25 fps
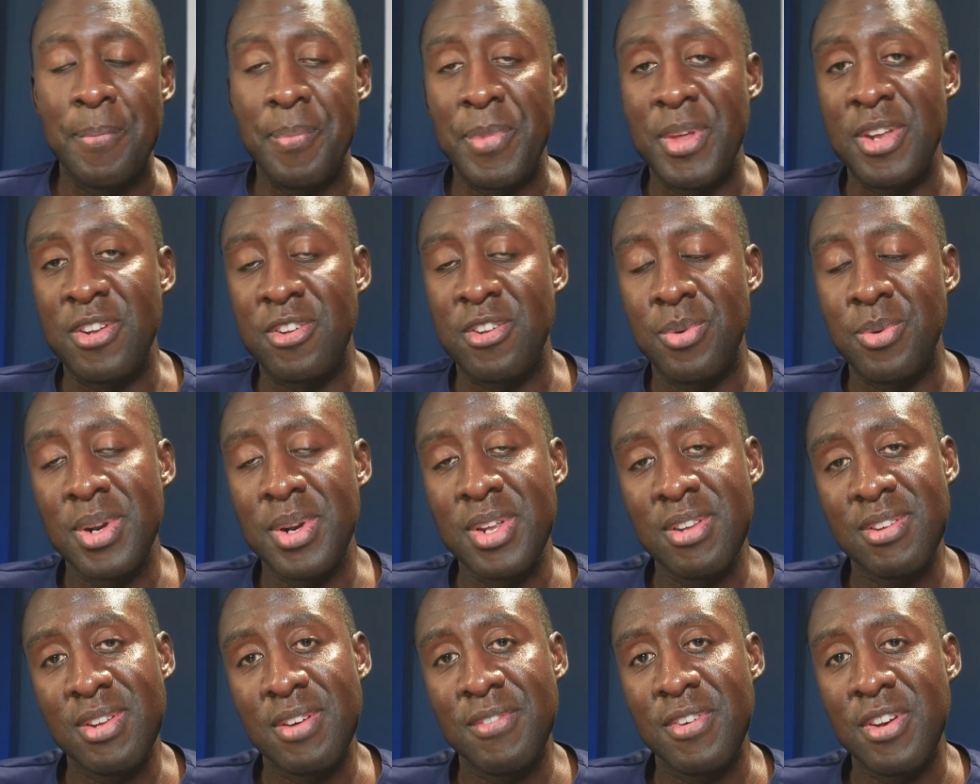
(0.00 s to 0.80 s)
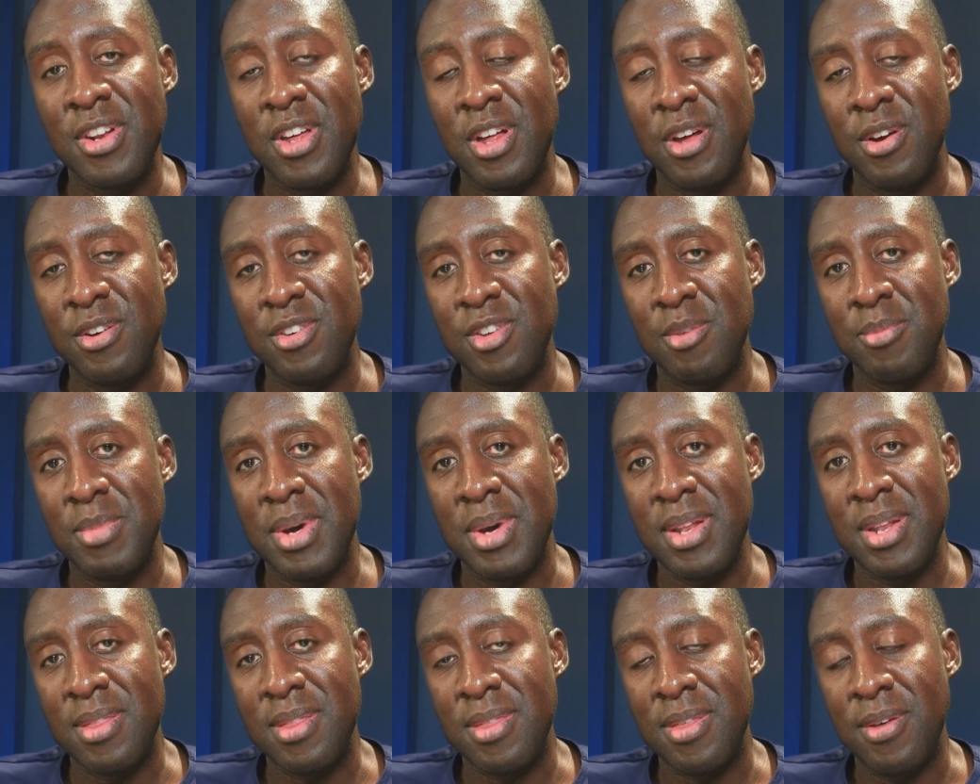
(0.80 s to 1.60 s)
it's $27 a
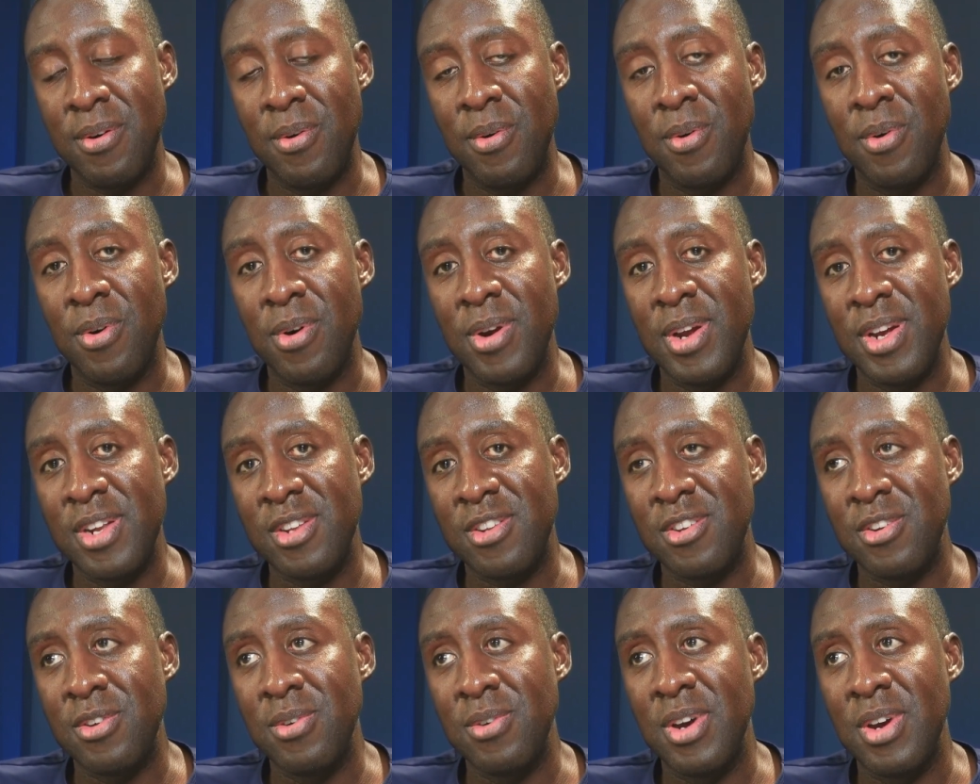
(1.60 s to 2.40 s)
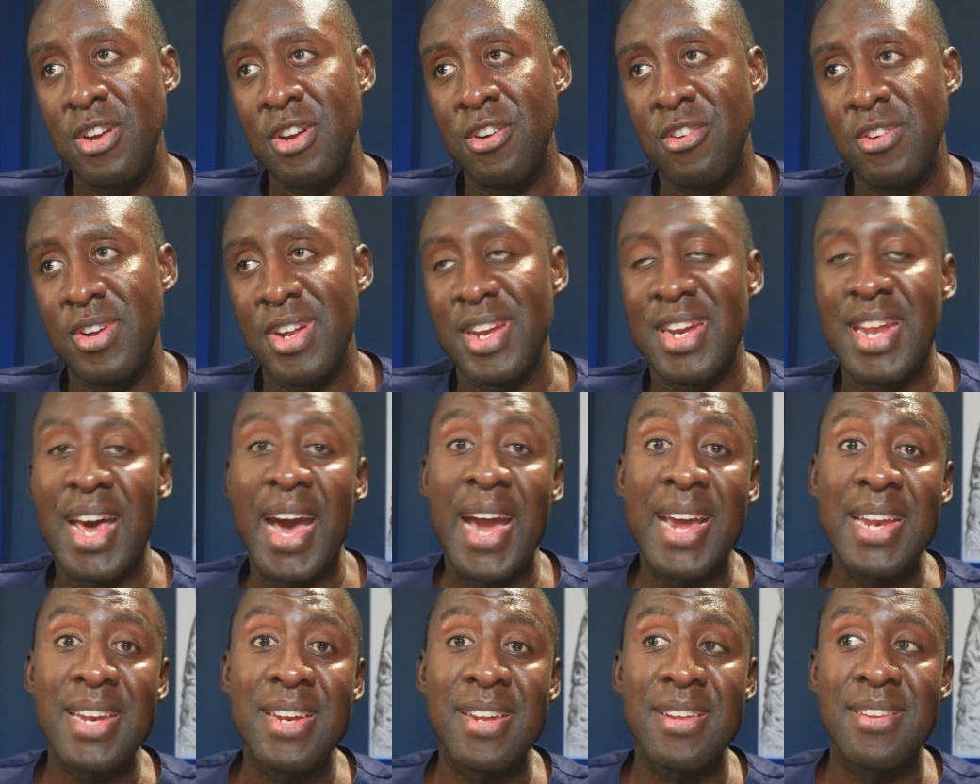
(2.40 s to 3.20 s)
month or it's
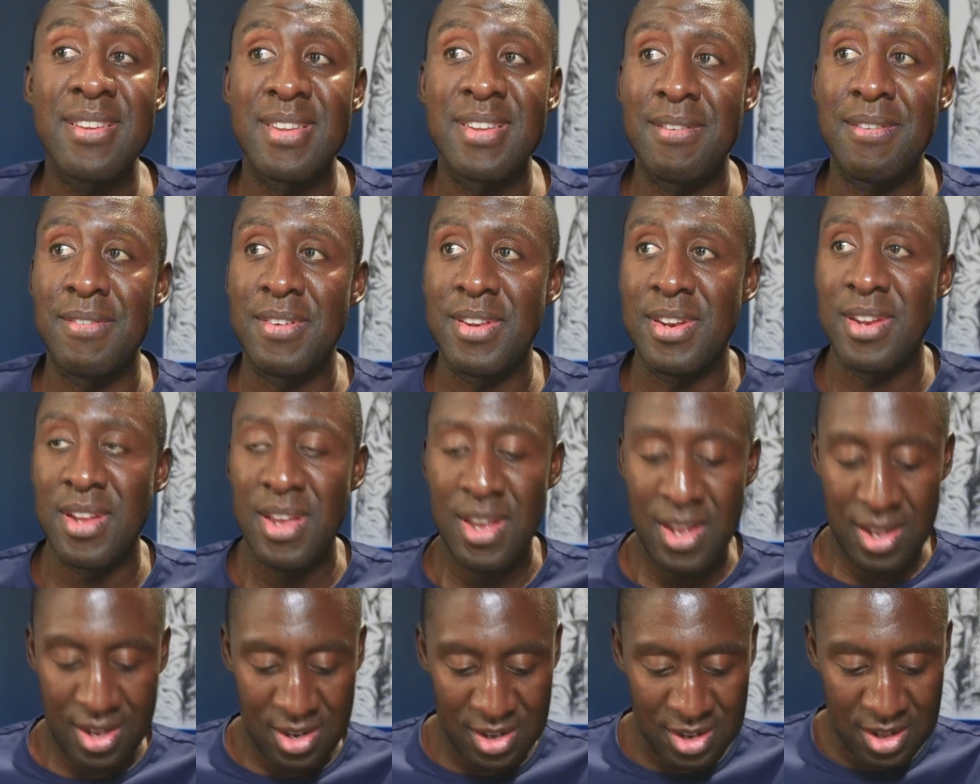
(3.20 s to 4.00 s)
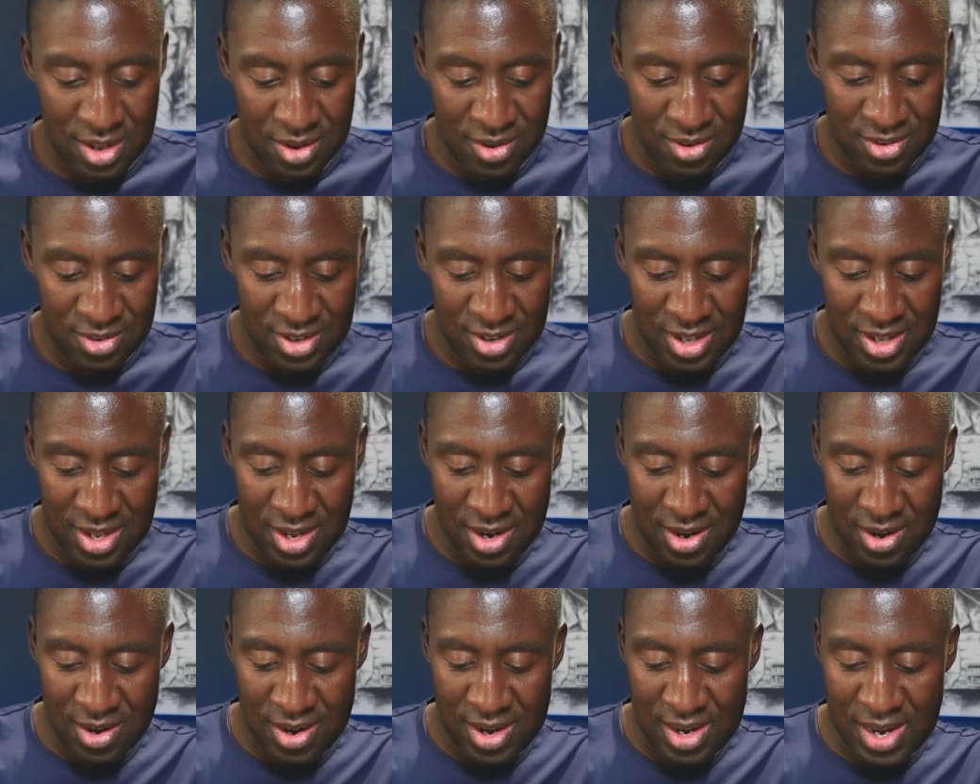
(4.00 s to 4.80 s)
$297 a
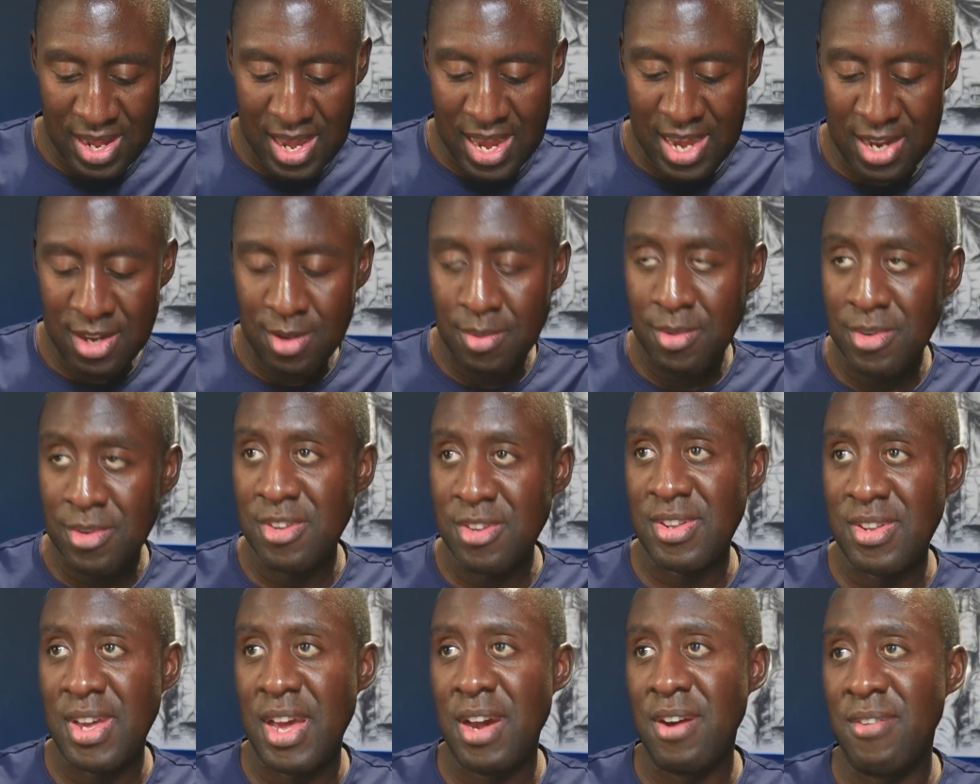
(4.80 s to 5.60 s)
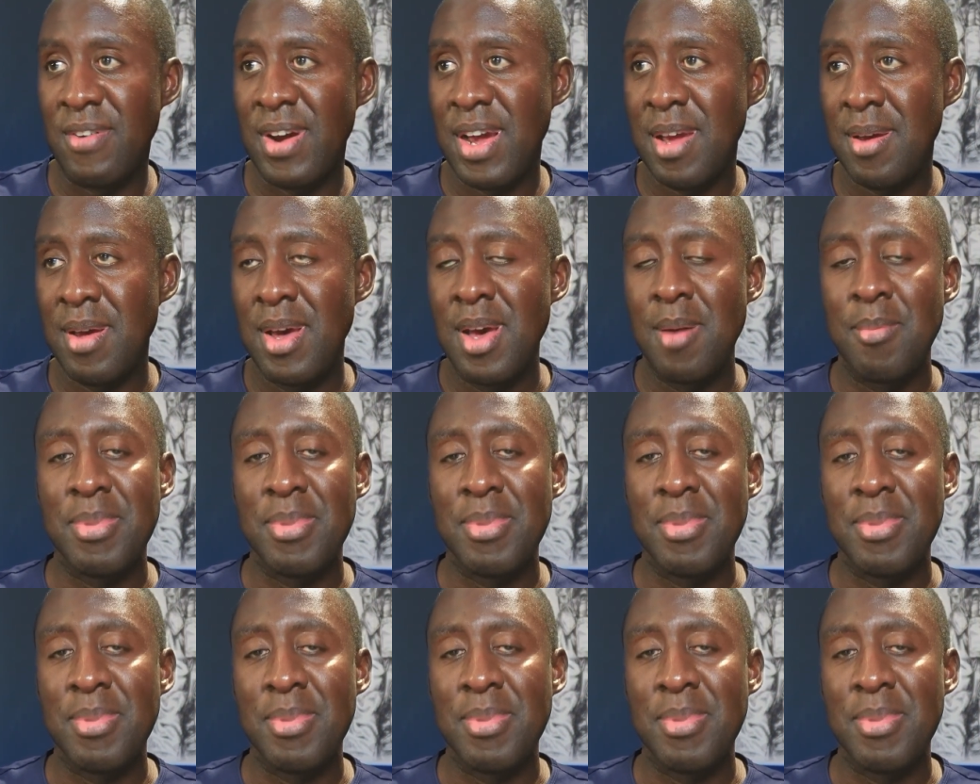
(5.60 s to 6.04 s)
year in annual discount, right?